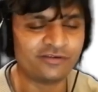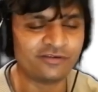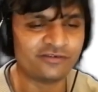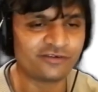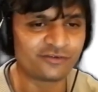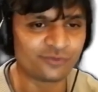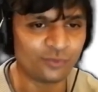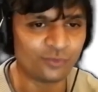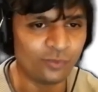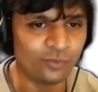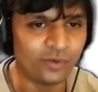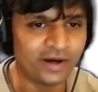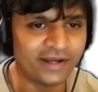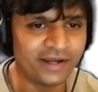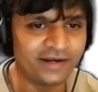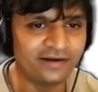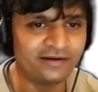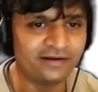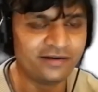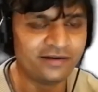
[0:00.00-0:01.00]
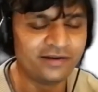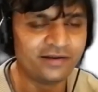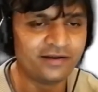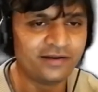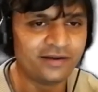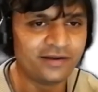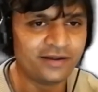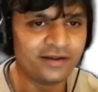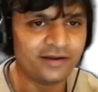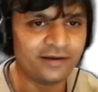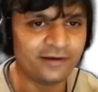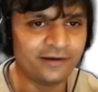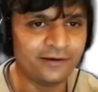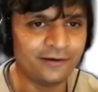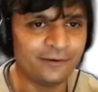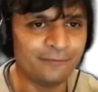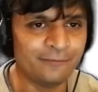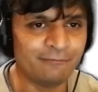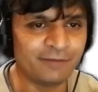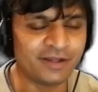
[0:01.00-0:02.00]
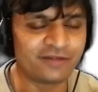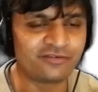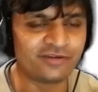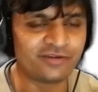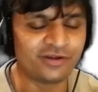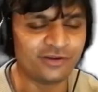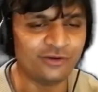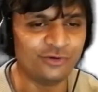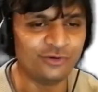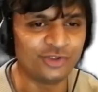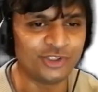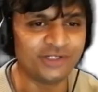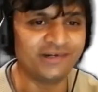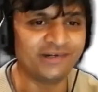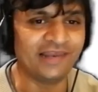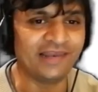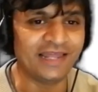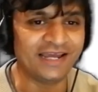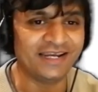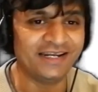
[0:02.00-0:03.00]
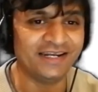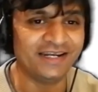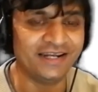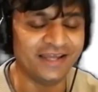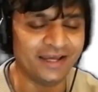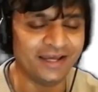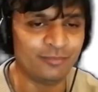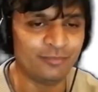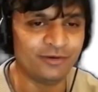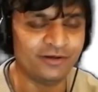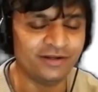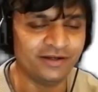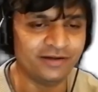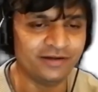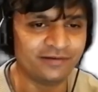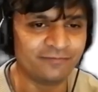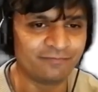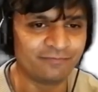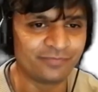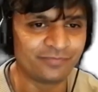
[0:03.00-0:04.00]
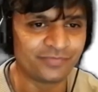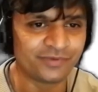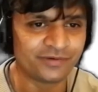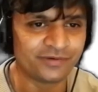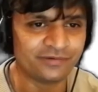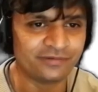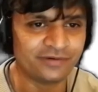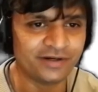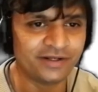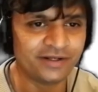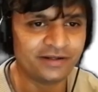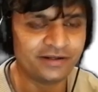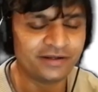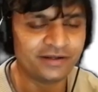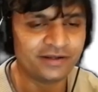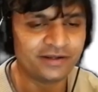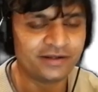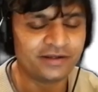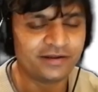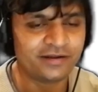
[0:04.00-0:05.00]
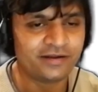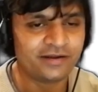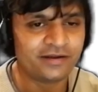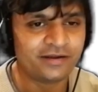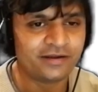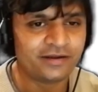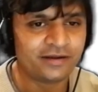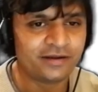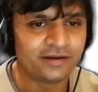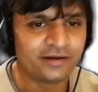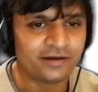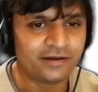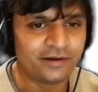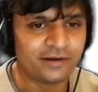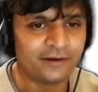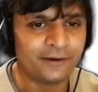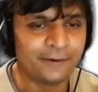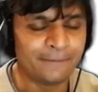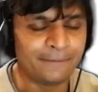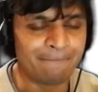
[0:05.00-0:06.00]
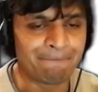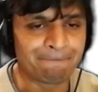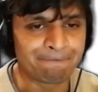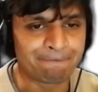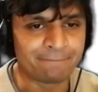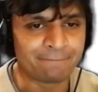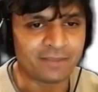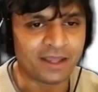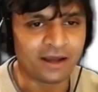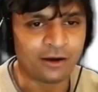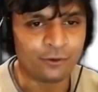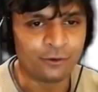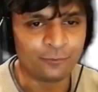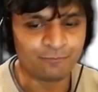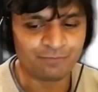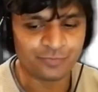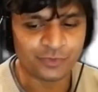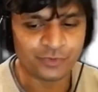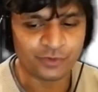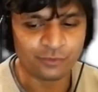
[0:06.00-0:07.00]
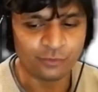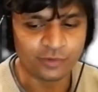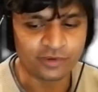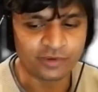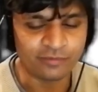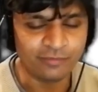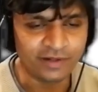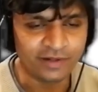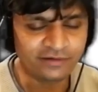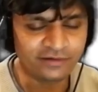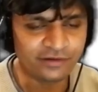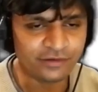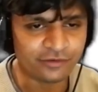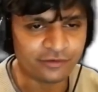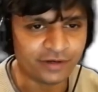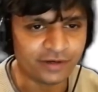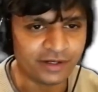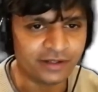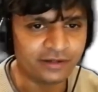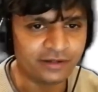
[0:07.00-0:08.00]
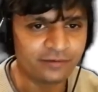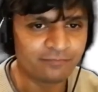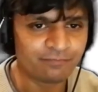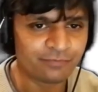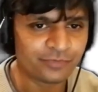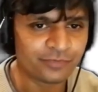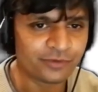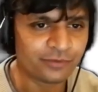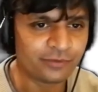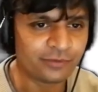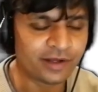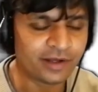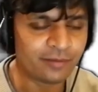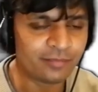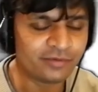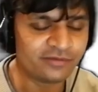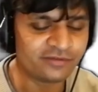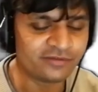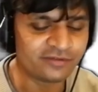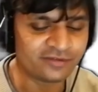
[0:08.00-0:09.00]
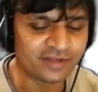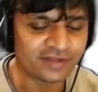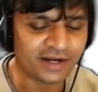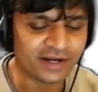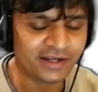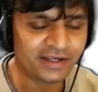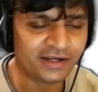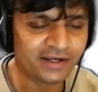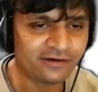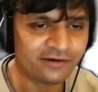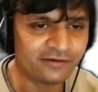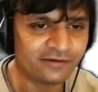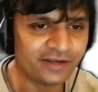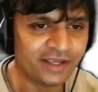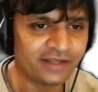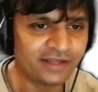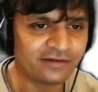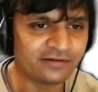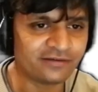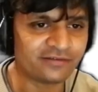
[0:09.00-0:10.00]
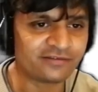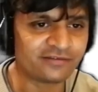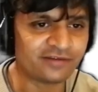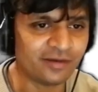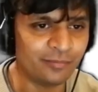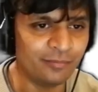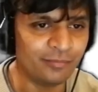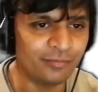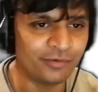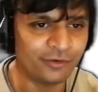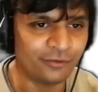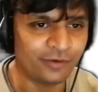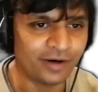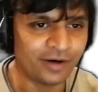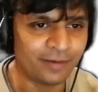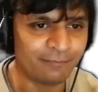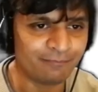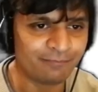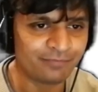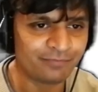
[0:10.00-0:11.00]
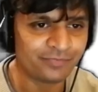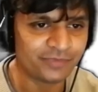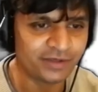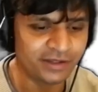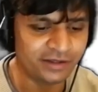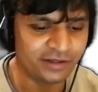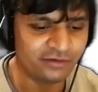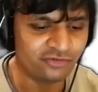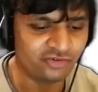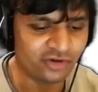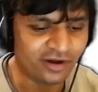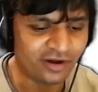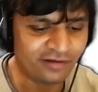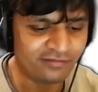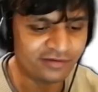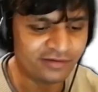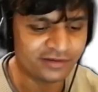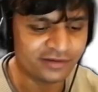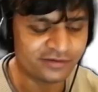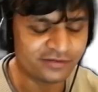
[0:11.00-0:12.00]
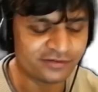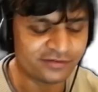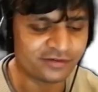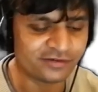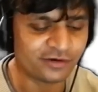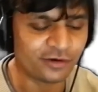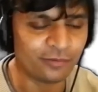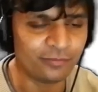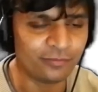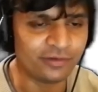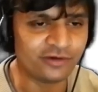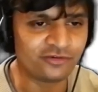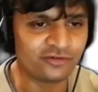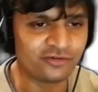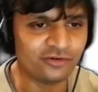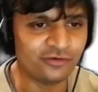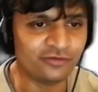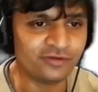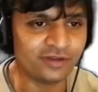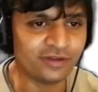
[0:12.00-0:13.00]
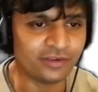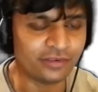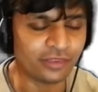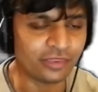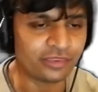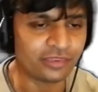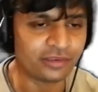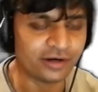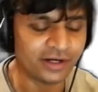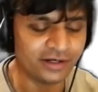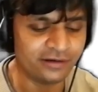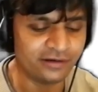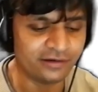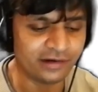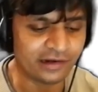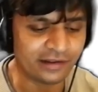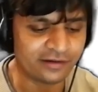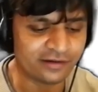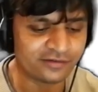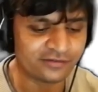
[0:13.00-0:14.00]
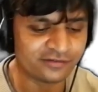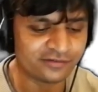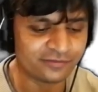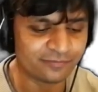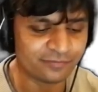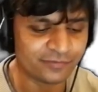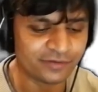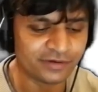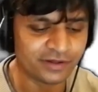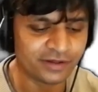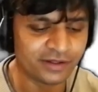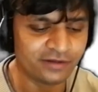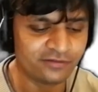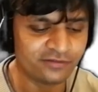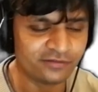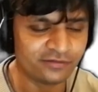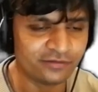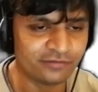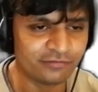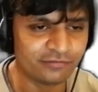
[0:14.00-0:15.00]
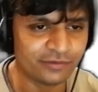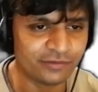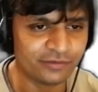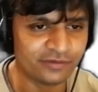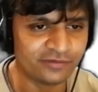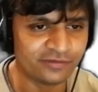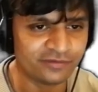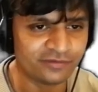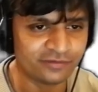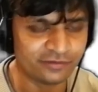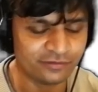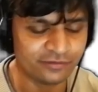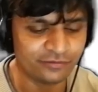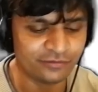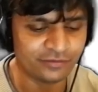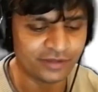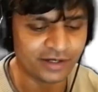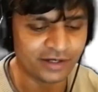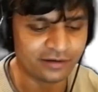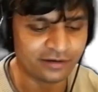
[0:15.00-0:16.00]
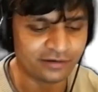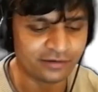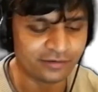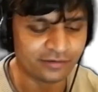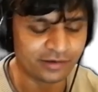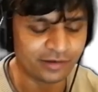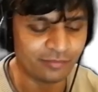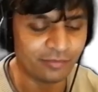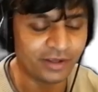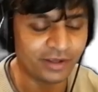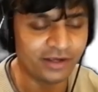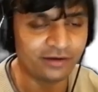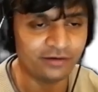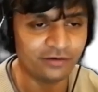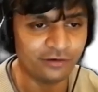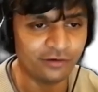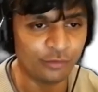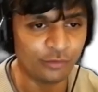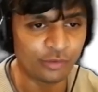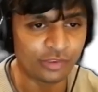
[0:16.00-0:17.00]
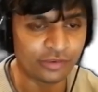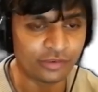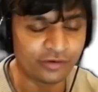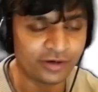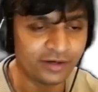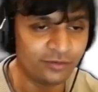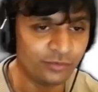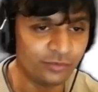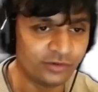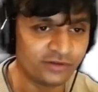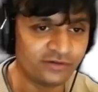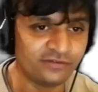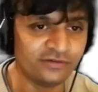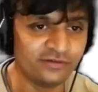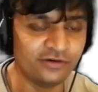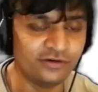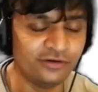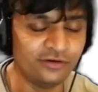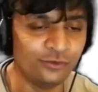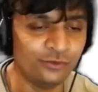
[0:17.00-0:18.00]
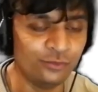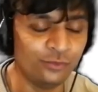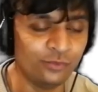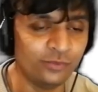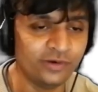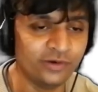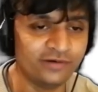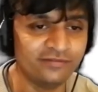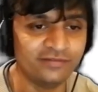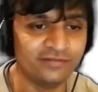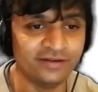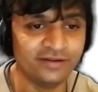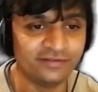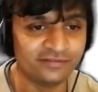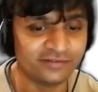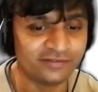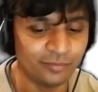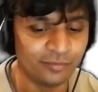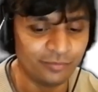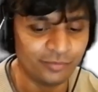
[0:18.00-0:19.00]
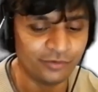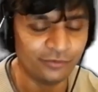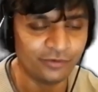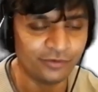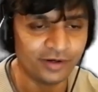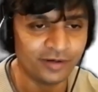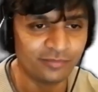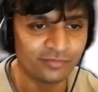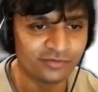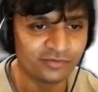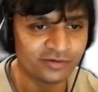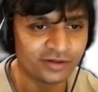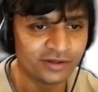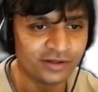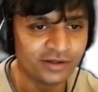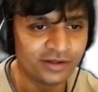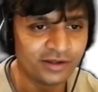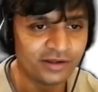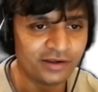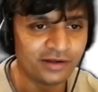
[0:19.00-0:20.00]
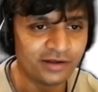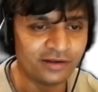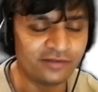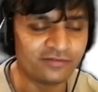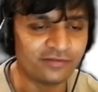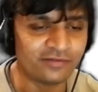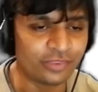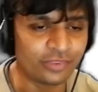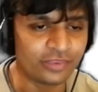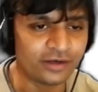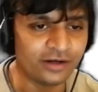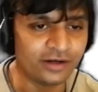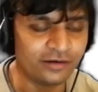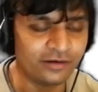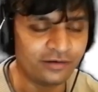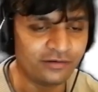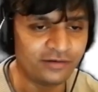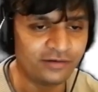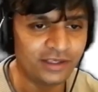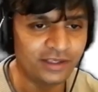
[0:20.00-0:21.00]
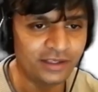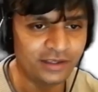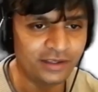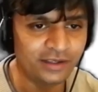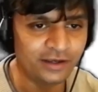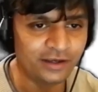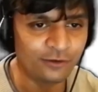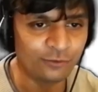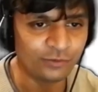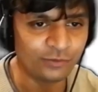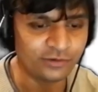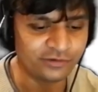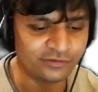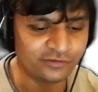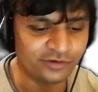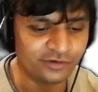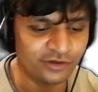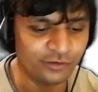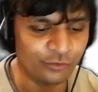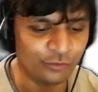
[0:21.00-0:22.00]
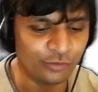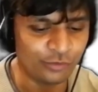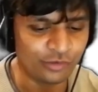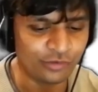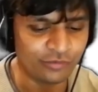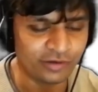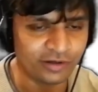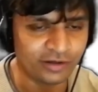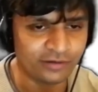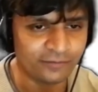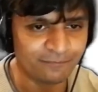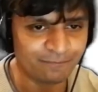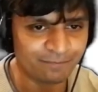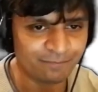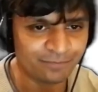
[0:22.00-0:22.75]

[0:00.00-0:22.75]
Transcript: There's just one execution line happening, right? Now, with multi-threading, what happens is that I can create a sub-program. In Java, this is accomplished using the thread class. Okay, so if I want to do that, I can make a new thread, which is a new one of these sub-programs. It's a thread t equals new thread.